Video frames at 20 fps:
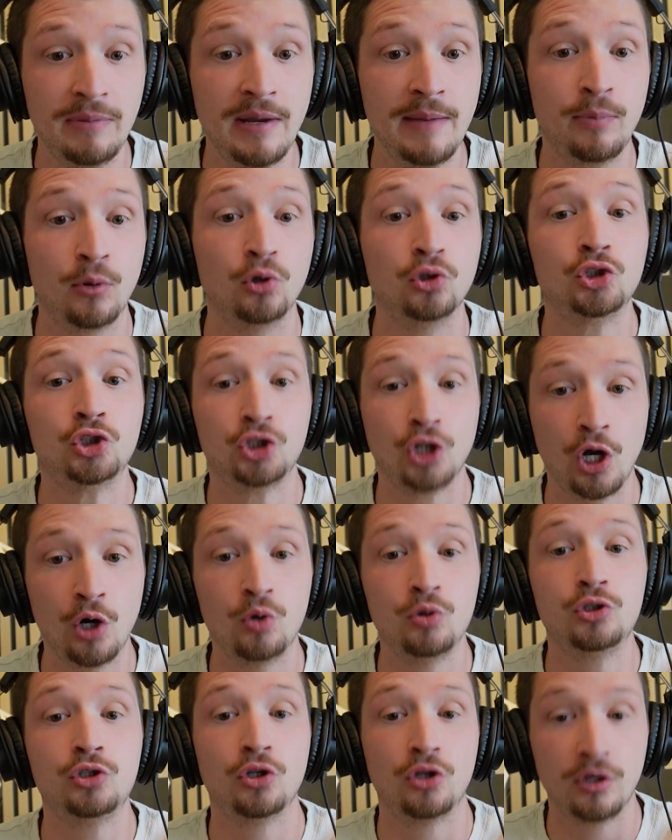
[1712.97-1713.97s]
people
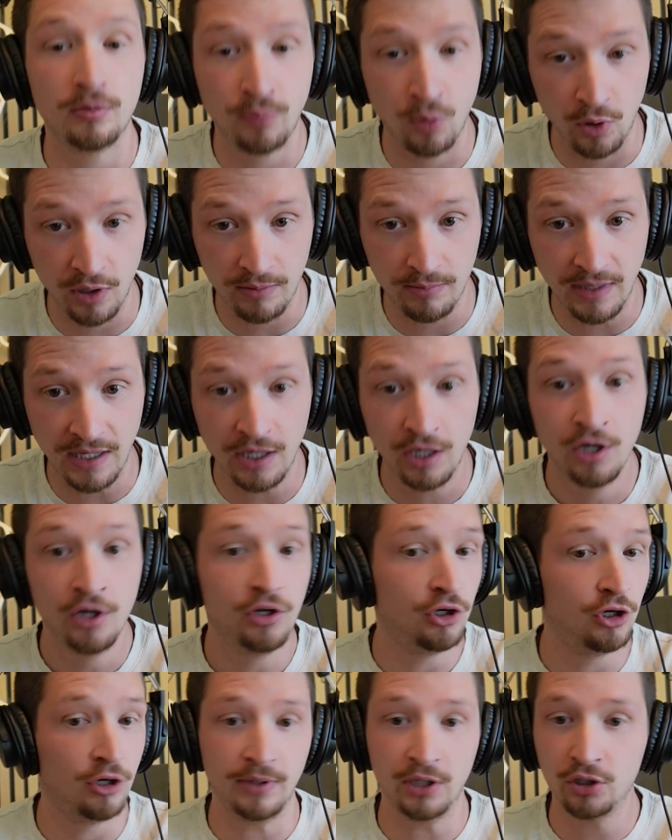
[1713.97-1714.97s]
showed to the appointment?
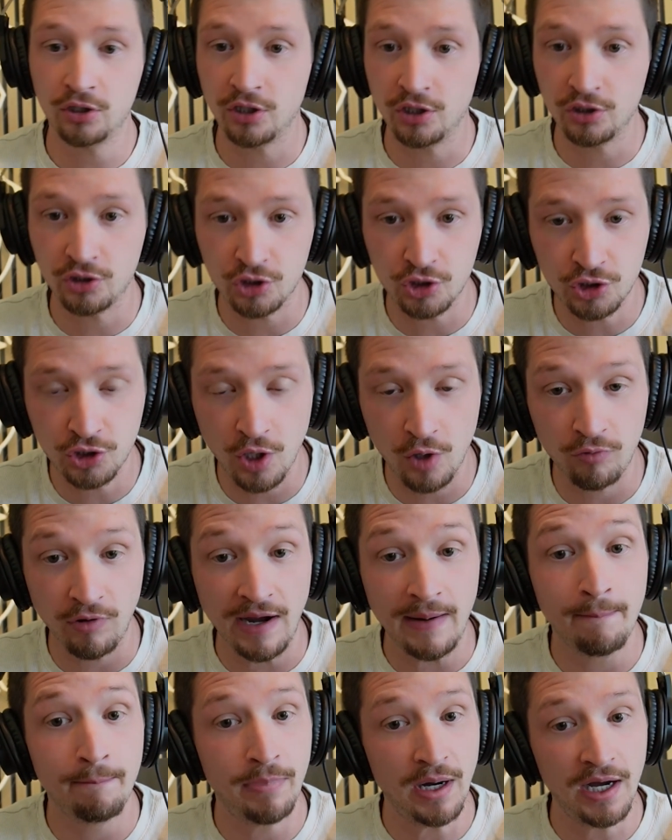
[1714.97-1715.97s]
You're going to be looking at the show
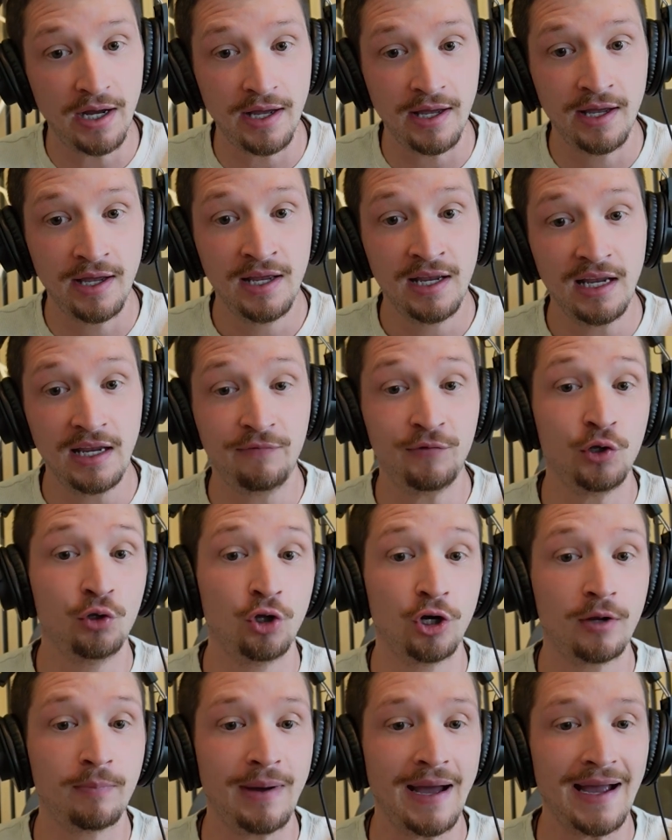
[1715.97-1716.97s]
rate. But if you
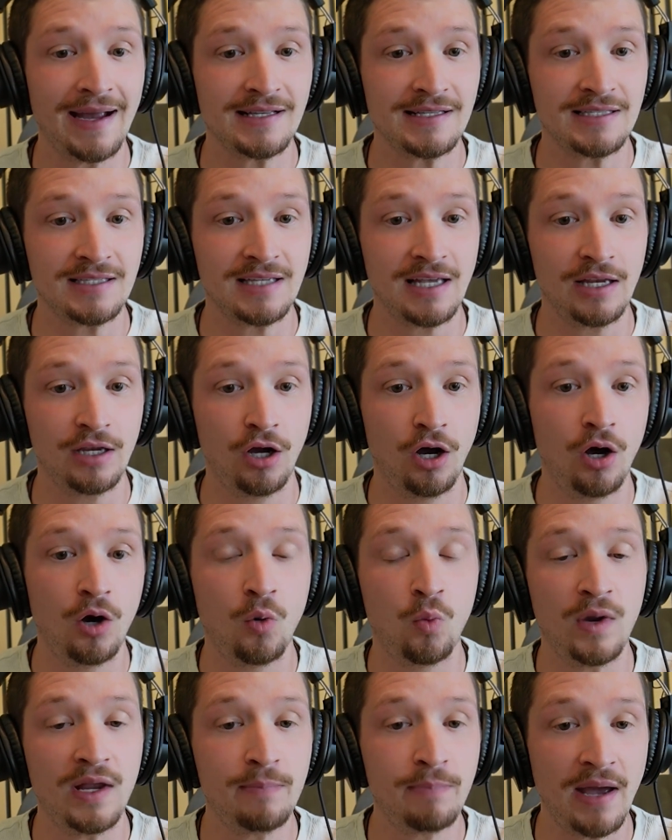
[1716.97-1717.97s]
look back and say, oh,
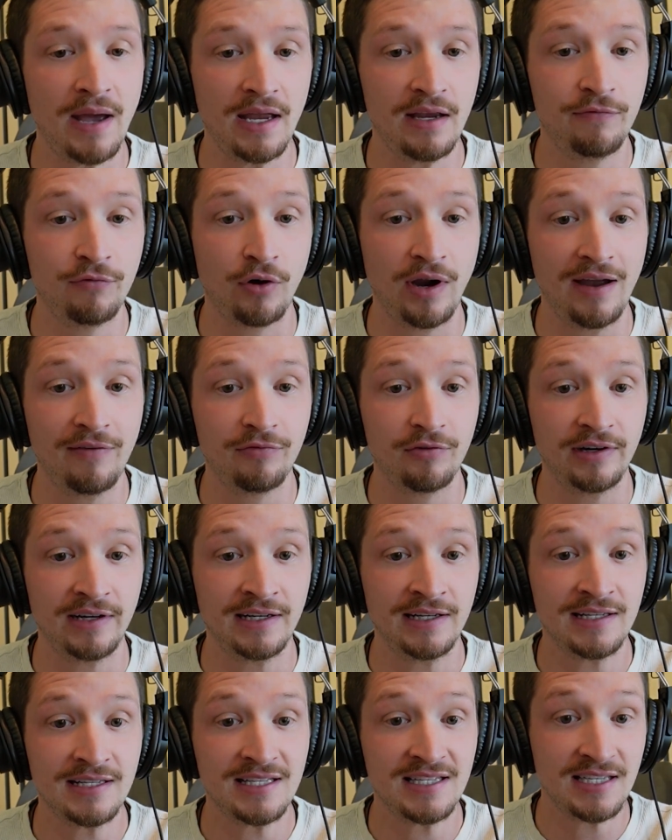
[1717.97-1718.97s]
we pay for
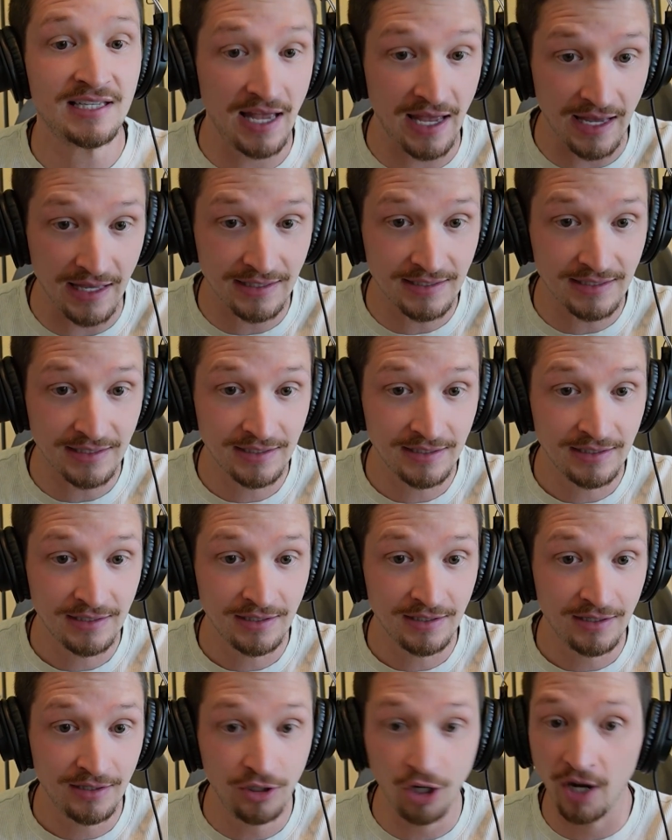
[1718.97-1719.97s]
every set,
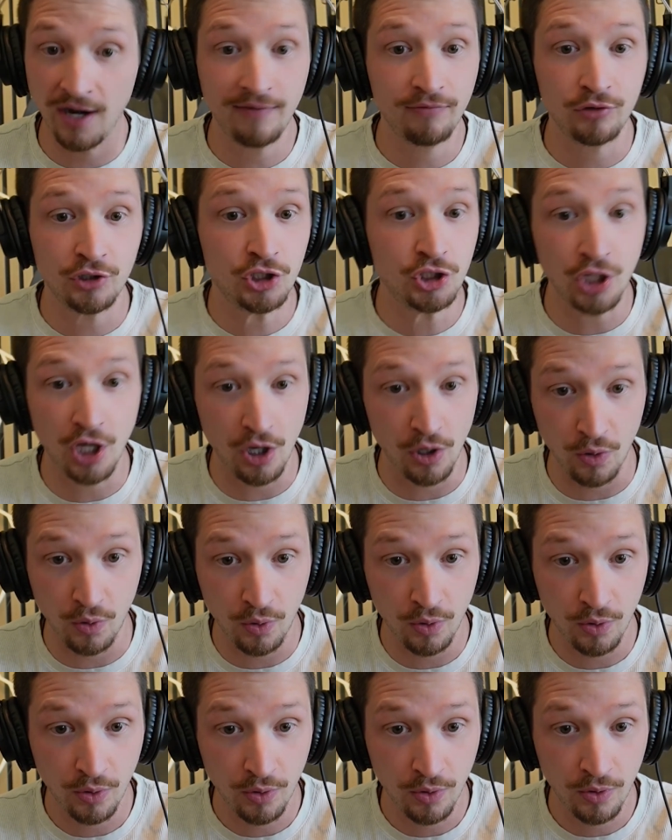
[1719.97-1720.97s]
not every
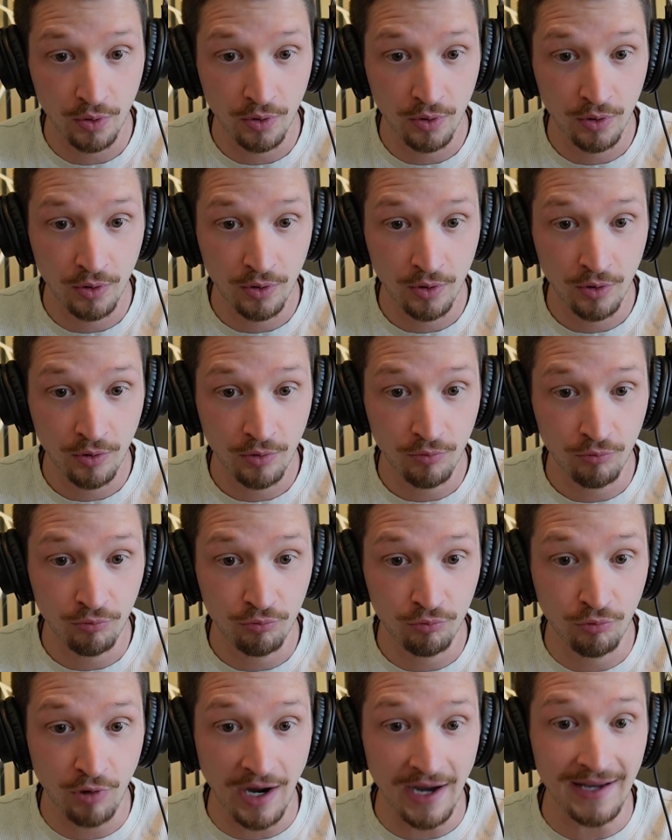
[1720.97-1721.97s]
show,
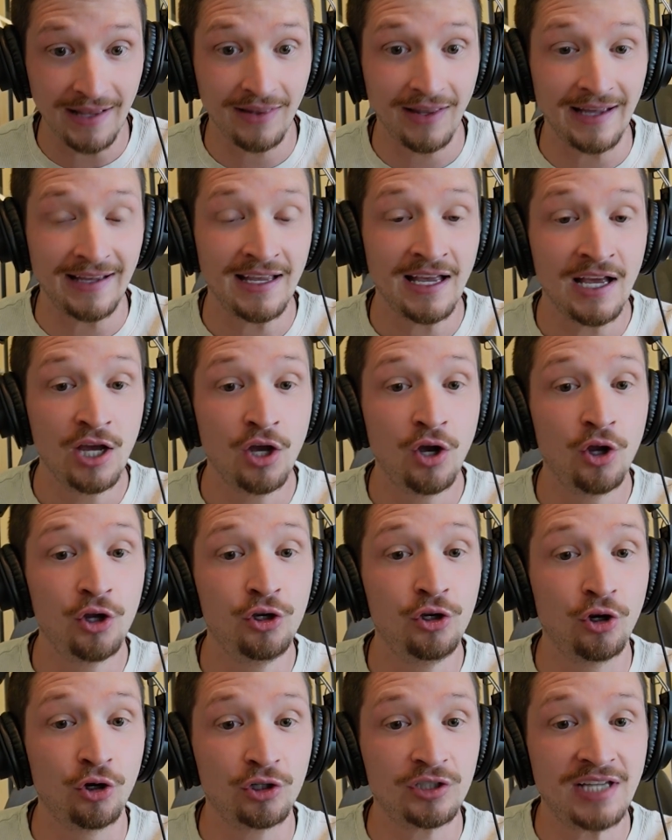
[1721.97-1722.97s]
right? Like
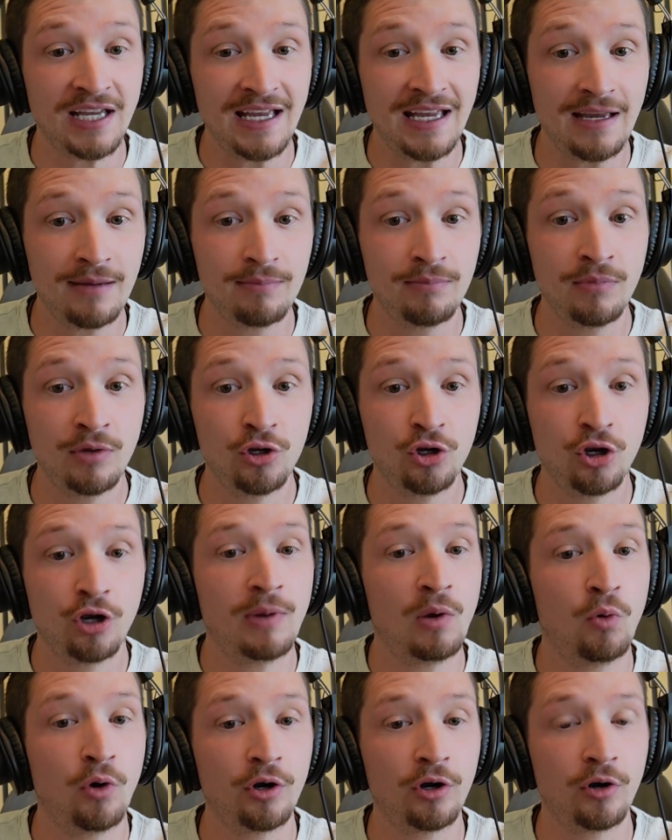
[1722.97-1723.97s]
your team, you're going
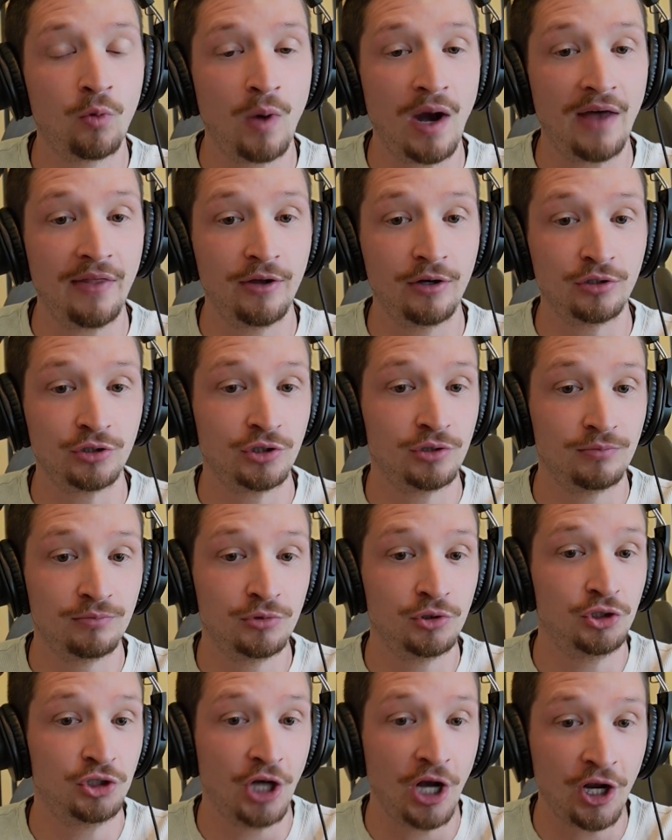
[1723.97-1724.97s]
to be wondering why there's
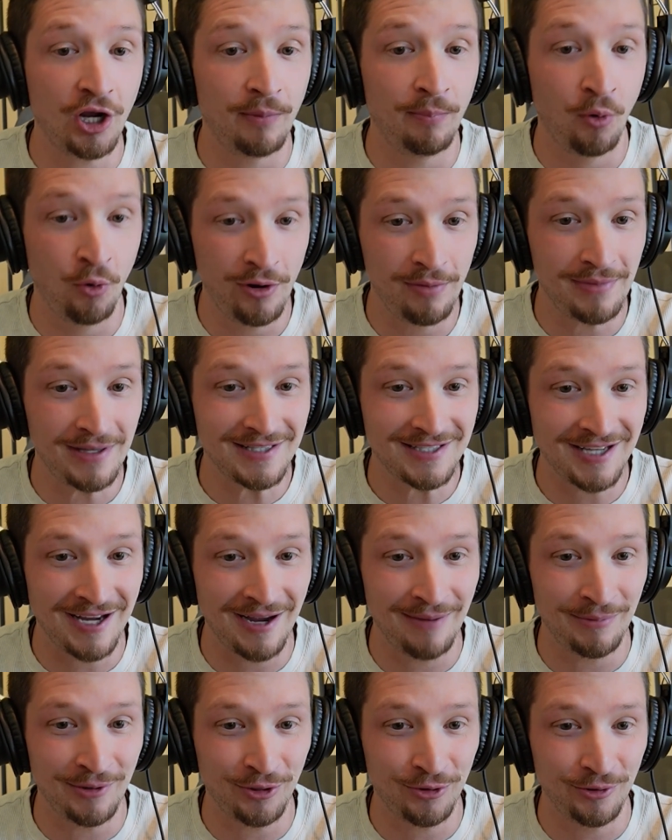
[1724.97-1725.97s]
junk appointments
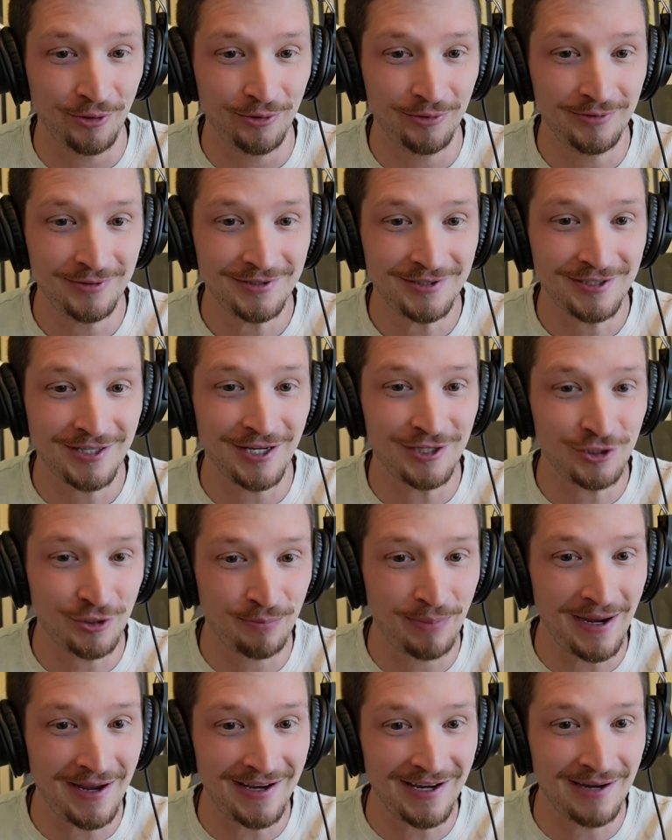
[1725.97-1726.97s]
coming through. It's because you're
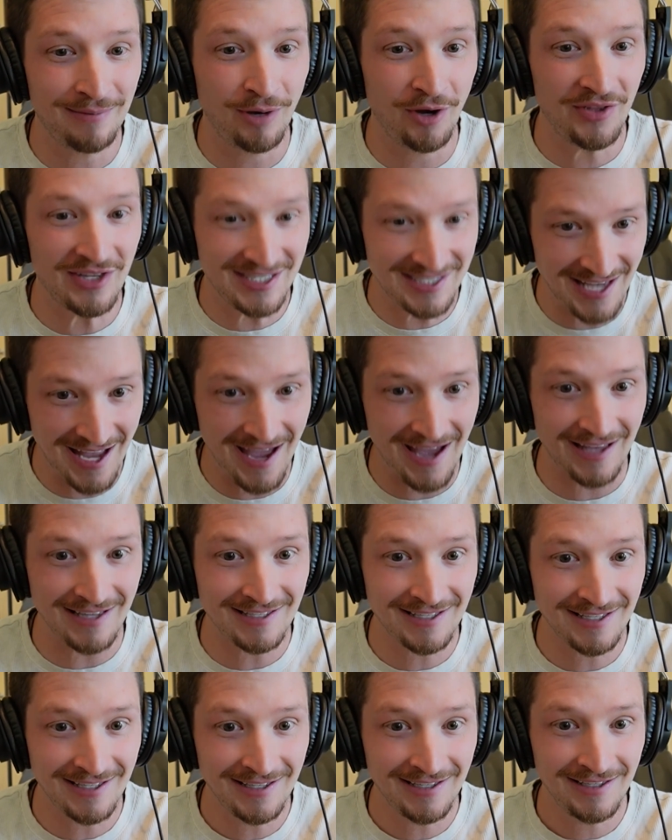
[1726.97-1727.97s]
paying them on the set.